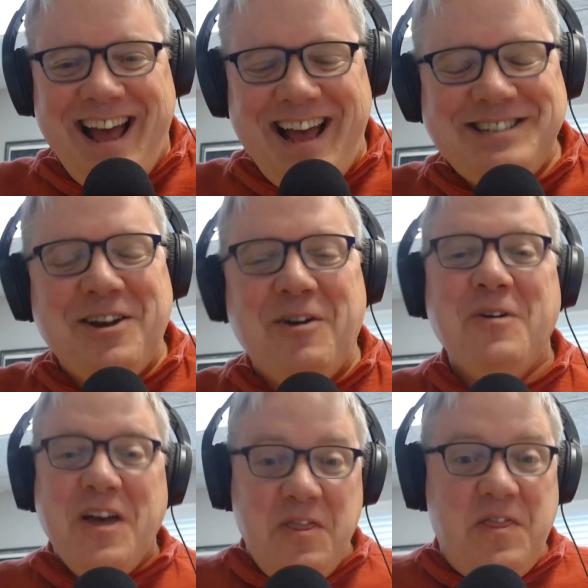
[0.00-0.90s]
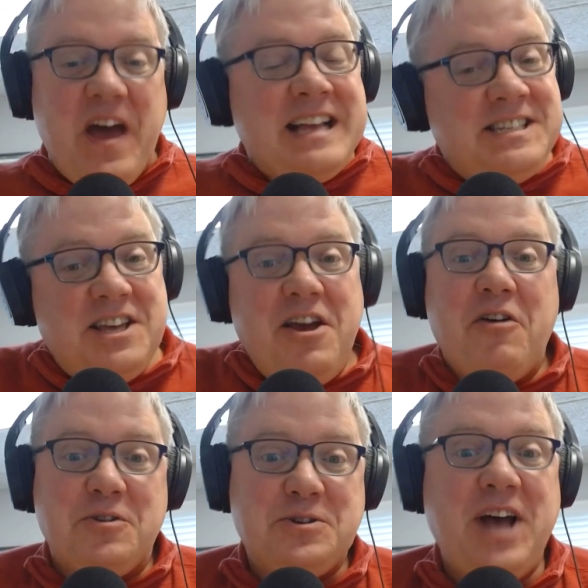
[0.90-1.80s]
So that's the
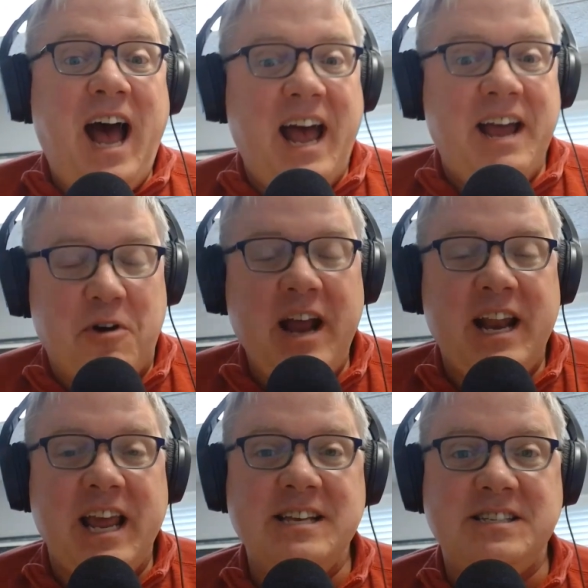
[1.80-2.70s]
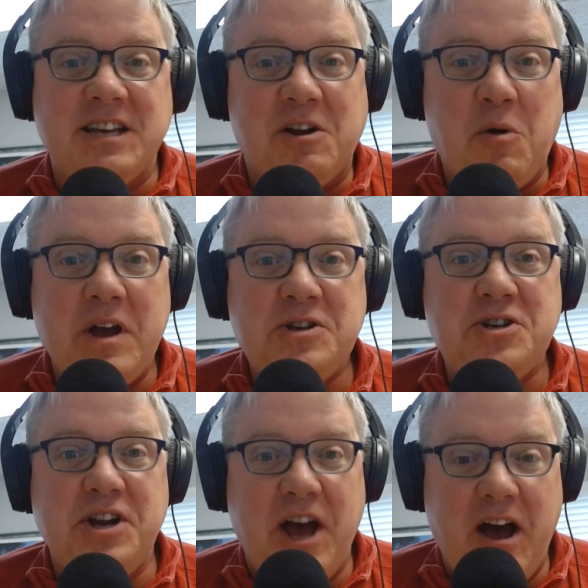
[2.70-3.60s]
other side, right? Is the
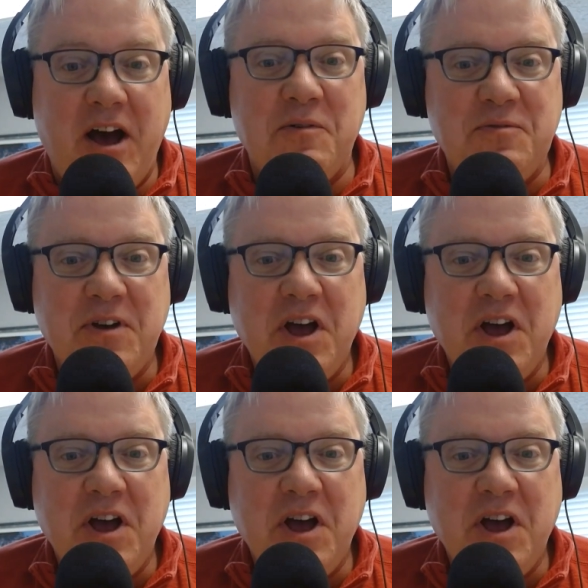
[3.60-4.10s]
question of,